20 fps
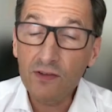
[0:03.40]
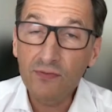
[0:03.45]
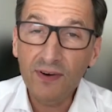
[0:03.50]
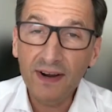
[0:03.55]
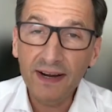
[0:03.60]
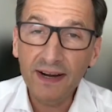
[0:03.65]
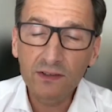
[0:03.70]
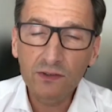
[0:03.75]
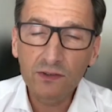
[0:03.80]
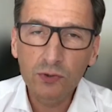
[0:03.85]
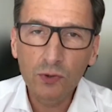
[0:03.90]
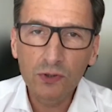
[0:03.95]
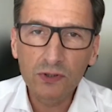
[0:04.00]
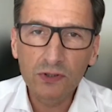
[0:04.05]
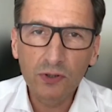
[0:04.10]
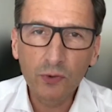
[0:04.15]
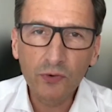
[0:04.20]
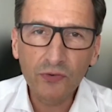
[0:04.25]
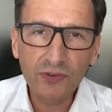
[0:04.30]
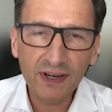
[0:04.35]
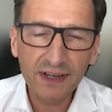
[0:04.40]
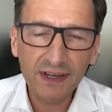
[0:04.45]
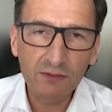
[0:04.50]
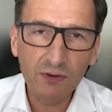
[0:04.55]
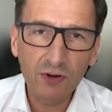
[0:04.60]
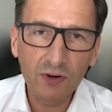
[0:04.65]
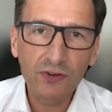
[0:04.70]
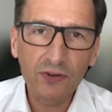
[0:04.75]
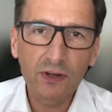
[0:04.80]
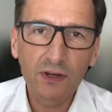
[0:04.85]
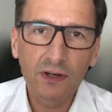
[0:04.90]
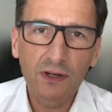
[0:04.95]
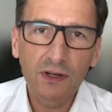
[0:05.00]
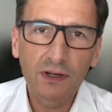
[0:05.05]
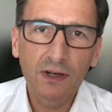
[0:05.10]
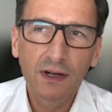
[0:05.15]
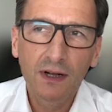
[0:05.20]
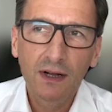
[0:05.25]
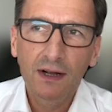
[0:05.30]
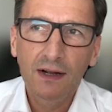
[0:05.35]
FIGHT two oh two study was
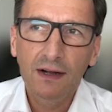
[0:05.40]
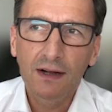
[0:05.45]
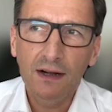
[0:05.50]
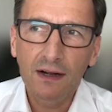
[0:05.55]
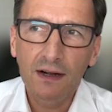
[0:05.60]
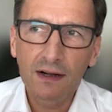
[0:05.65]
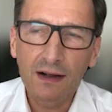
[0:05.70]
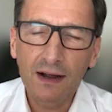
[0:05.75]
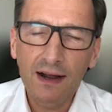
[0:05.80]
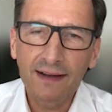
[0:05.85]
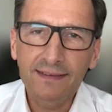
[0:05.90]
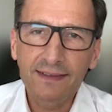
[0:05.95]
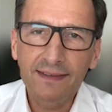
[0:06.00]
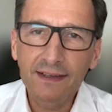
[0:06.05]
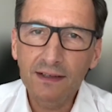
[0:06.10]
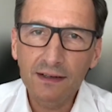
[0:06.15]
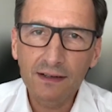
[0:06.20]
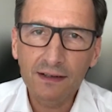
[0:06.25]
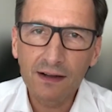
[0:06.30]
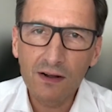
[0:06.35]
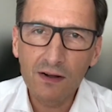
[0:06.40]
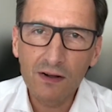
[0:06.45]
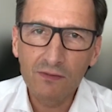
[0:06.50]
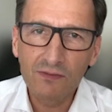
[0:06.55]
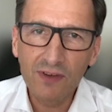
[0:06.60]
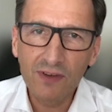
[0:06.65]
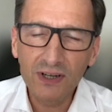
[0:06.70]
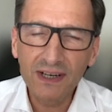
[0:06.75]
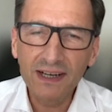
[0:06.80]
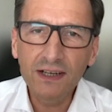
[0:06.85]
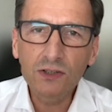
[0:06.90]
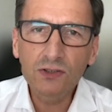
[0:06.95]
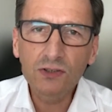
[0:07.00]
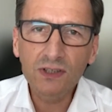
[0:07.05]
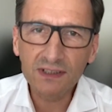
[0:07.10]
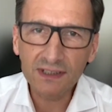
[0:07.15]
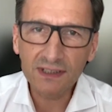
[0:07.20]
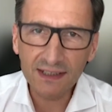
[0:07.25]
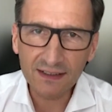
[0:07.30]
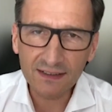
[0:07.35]
a, uh, I think, a very
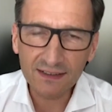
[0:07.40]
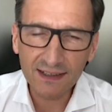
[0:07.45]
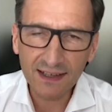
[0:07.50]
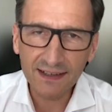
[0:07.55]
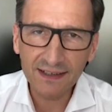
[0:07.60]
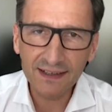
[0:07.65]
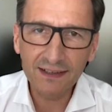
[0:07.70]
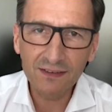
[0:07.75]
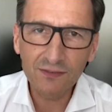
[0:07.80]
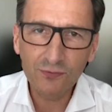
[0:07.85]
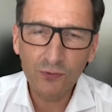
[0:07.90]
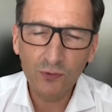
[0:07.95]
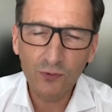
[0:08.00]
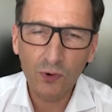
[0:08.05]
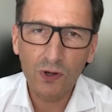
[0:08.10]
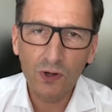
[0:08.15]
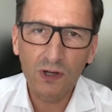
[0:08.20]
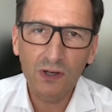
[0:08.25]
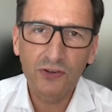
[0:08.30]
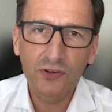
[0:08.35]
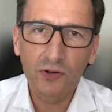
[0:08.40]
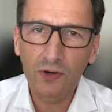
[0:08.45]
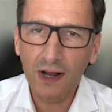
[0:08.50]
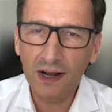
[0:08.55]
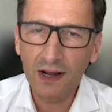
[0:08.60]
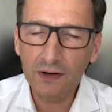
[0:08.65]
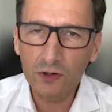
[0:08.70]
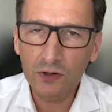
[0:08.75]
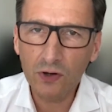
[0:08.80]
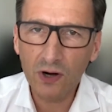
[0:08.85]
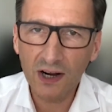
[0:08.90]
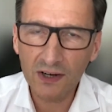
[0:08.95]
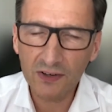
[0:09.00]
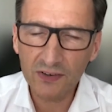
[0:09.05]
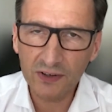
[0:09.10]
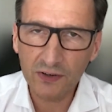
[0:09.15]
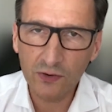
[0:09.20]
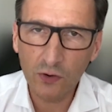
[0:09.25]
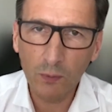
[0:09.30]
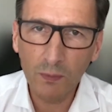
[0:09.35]
interesting study for
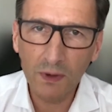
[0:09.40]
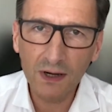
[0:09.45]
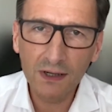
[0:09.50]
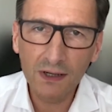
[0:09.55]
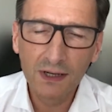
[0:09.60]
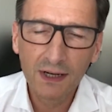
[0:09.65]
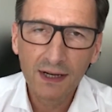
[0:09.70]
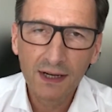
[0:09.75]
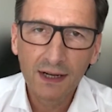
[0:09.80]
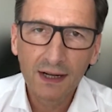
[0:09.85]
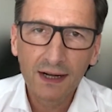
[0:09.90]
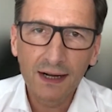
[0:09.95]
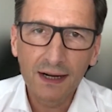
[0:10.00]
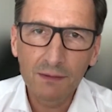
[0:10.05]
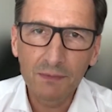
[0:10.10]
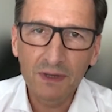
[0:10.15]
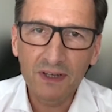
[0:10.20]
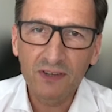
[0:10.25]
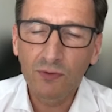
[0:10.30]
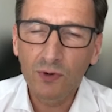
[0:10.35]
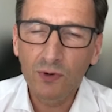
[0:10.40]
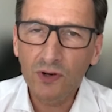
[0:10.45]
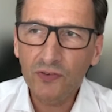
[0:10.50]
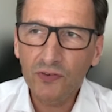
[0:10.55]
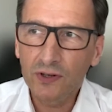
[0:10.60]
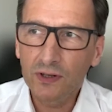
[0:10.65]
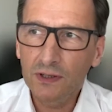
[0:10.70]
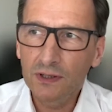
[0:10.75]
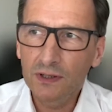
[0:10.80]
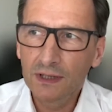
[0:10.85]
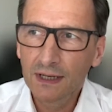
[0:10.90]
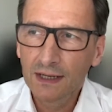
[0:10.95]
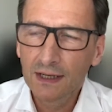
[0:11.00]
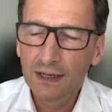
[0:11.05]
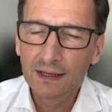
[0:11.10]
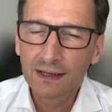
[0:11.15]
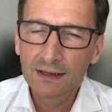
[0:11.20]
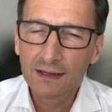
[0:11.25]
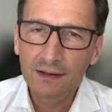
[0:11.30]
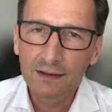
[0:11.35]
cholangiocarcinoma. Um, it was a
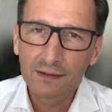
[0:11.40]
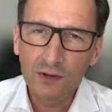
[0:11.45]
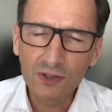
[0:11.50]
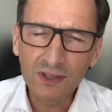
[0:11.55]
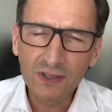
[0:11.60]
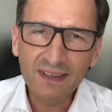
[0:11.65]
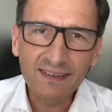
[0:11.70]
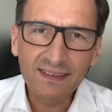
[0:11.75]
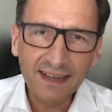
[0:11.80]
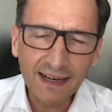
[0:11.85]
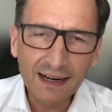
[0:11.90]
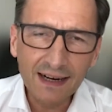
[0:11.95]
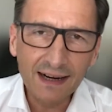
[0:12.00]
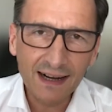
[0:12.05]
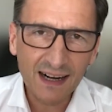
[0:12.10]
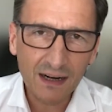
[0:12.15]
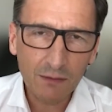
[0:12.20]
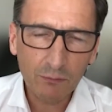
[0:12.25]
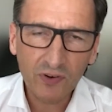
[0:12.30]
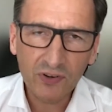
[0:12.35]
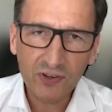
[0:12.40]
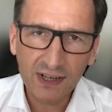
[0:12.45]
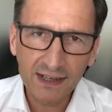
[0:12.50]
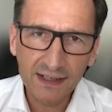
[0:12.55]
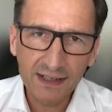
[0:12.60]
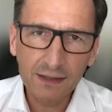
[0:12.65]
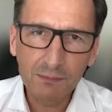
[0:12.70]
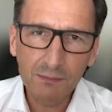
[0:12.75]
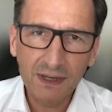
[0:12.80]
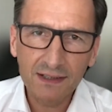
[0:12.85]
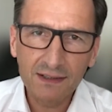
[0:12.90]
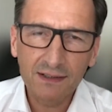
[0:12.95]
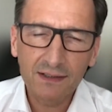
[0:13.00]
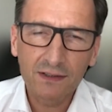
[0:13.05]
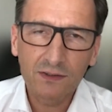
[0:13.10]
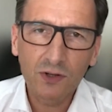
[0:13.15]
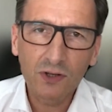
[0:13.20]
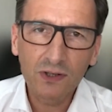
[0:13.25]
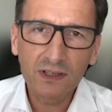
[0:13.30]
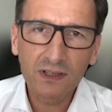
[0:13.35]
not a single arm study, but
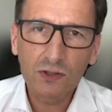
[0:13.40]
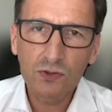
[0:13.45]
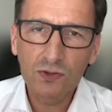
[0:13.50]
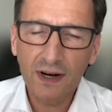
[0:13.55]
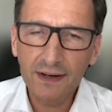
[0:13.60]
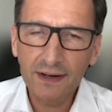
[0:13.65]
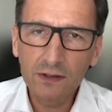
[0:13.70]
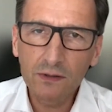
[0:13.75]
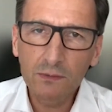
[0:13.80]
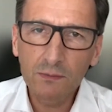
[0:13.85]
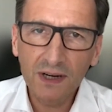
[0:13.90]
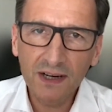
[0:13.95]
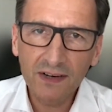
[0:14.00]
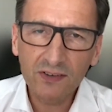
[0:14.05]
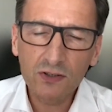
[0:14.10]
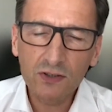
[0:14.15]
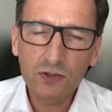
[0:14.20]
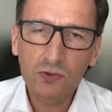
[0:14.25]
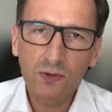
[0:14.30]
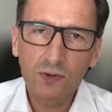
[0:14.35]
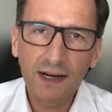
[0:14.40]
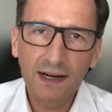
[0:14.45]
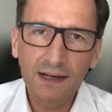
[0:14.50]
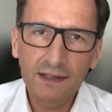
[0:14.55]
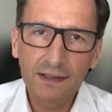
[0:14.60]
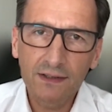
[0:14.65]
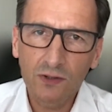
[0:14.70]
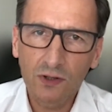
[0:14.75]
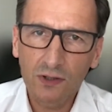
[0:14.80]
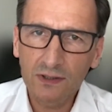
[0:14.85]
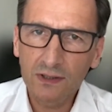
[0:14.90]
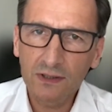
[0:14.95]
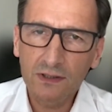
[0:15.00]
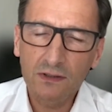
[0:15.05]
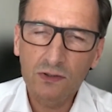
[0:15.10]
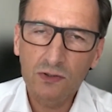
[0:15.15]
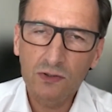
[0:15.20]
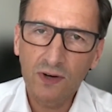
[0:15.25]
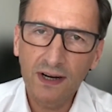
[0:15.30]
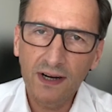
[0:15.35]
not a randomized trial and not a
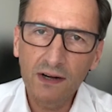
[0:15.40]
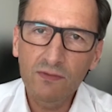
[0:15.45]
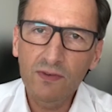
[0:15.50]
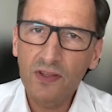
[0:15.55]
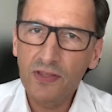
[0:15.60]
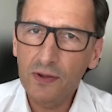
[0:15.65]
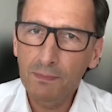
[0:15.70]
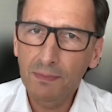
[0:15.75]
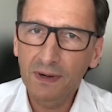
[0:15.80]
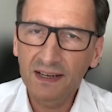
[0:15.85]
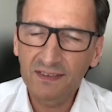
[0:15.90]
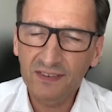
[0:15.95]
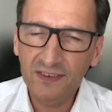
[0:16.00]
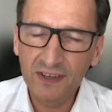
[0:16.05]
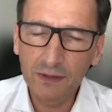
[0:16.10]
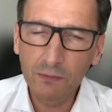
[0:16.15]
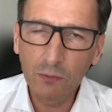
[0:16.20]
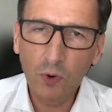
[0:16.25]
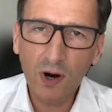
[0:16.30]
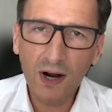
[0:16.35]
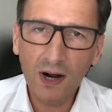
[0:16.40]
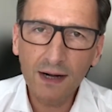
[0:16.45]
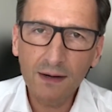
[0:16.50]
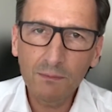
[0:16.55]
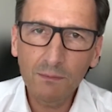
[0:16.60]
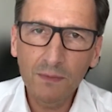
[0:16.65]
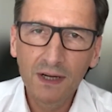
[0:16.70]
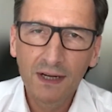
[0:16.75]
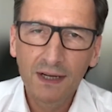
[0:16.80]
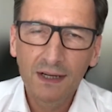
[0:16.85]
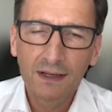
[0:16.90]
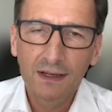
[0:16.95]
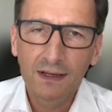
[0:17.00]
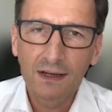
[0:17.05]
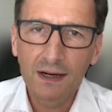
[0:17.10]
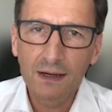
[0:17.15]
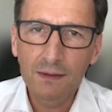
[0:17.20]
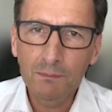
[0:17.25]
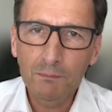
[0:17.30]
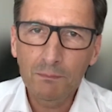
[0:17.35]
trial with a placebo arm.
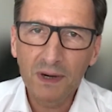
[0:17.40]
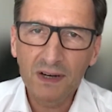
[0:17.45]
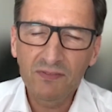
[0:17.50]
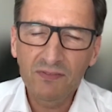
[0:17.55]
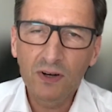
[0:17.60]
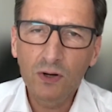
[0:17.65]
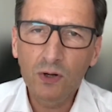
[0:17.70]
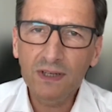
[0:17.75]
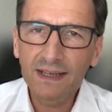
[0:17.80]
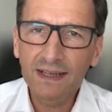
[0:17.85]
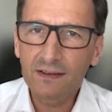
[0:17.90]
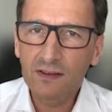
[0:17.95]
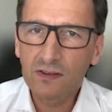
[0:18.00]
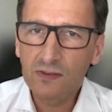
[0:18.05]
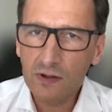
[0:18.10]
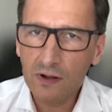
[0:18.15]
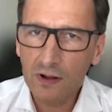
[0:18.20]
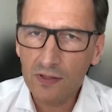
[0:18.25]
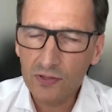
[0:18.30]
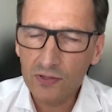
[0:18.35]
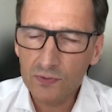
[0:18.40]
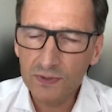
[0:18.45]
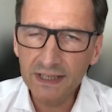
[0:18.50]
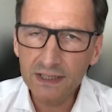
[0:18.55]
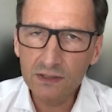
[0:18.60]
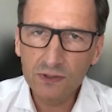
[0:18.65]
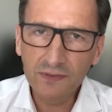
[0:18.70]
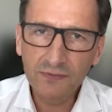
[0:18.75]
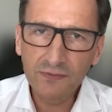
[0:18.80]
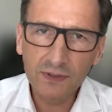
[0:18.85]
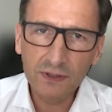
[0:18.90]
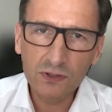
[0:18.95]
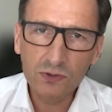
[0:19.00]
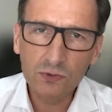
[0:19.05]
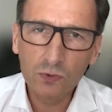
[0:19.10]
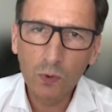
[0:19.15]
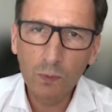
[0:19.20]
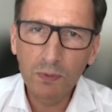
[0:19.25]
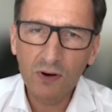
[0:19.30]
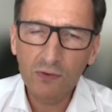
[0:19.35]
Um, but we looked at three different
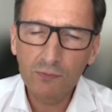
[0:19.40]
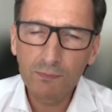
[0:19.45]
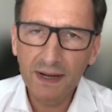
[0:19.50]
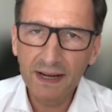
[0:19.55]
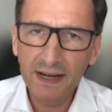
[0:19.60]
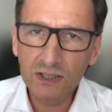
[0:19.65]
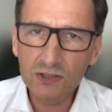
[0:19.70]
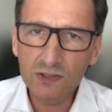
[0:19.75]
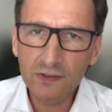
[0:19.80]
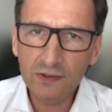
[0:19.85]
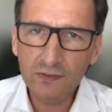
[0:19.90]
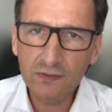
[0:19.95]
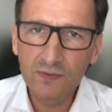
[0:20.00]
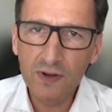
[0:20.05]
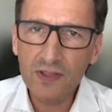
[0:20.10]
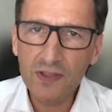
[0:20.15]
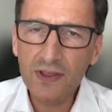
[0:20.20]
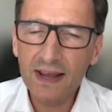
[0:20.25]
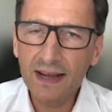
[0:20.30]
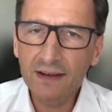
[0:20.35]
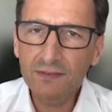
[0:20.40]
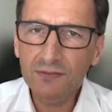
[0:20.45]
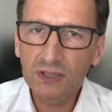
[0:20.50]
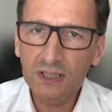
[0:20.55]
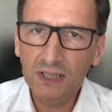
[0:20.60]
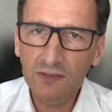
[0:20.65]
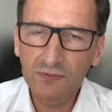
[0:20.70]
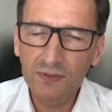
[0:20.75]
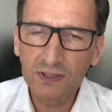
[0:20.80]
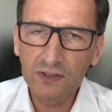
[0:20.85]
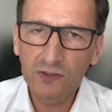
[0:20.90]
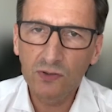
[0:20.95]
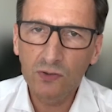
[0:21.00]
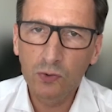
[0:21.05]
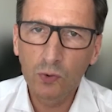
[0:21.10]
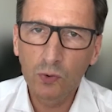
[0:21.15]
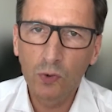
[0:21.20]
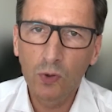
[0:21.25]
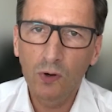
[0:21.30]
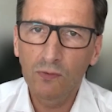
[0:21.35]
group of patients with F G F R
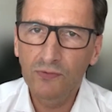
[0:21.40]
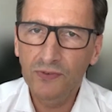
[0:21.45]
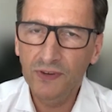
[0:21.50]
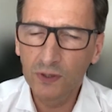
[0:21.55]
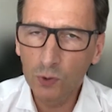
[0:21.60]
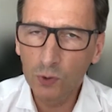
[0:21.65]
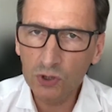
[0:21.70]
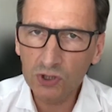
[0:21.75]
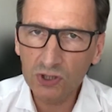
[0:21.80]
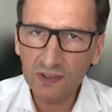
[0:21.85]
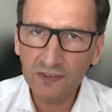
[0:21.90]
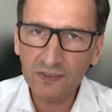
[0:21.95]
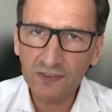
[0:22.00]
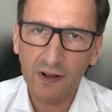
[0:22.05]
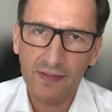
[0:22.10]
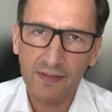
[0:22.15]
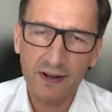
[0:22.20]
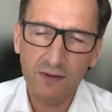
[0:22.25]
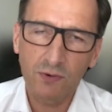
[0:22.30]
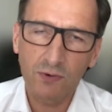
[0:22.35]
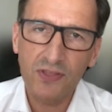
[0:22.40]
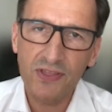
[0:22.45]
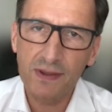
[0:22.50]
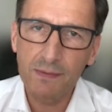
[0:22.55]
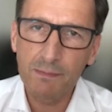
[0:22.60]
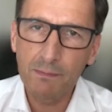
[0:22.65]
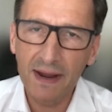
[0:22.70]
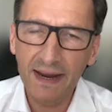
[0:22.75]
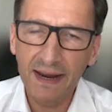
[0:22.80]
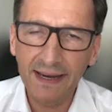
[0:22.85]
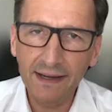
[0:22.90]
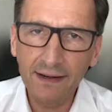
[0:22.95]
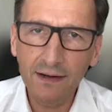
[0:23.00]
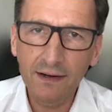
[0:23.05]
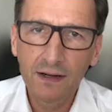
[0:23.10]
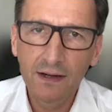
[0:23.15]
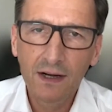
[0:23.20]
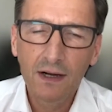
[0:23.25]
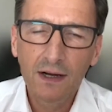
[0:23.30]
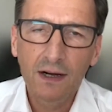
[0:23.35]
two fusions. That was the
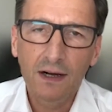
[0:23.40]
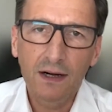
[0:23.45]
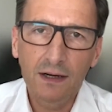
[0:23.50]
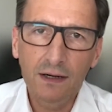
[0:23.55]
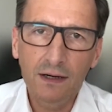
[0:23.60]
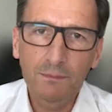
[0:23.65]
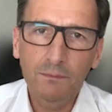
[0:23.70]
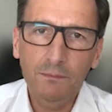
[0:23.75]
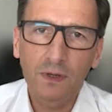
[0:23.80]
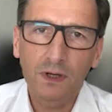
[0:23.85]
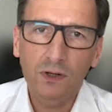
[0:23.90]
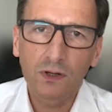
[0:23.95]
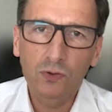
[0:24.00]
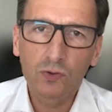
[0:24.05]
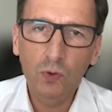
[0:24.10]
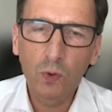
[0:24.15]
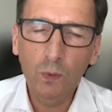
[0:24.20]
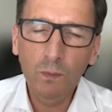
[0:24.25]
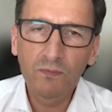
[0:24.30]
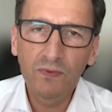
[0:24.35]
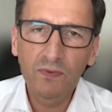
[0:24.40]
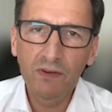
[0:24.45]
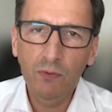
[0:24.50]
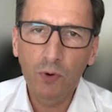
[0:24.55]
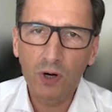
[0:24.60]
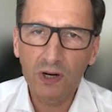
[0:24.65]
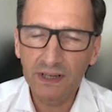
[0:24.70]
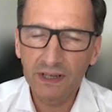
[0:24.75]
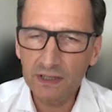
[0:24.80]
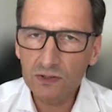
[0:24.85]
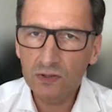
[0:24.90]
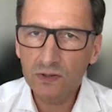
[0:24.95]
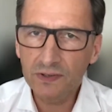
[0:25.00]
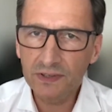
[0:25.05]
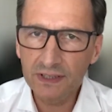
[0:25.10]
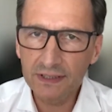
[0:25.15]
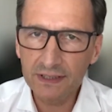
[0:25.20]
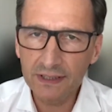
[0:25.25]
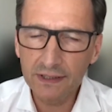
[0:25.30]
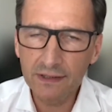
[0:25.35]
main um, group we were
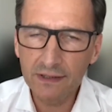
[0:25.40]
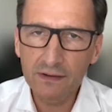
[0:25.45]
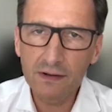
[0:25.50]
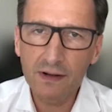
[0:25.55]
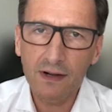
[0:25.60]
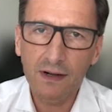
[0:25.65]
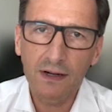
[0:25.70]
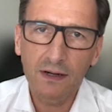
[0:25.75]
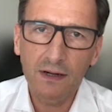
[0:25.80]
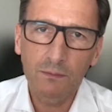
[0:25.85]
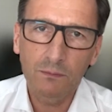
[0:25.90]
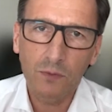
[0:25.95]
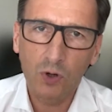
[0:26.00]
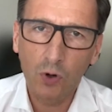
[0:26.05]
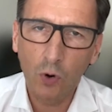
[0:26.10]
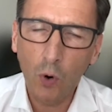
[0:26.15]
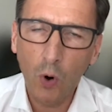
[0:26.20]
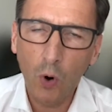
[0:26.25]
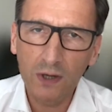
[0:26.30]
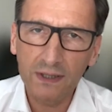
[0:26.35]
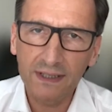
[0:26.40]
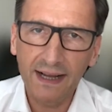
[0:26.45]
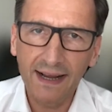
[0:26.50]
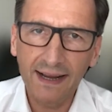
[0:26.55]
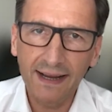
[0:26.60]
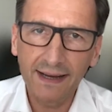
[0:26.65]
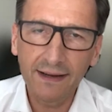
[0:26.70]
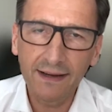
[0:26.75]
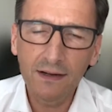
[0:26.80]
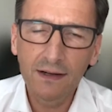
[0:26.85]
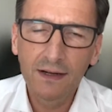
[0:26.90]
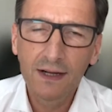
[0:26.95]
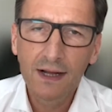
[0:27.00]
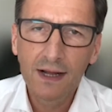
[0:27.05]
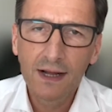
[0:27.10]
interested in, um, cohort A,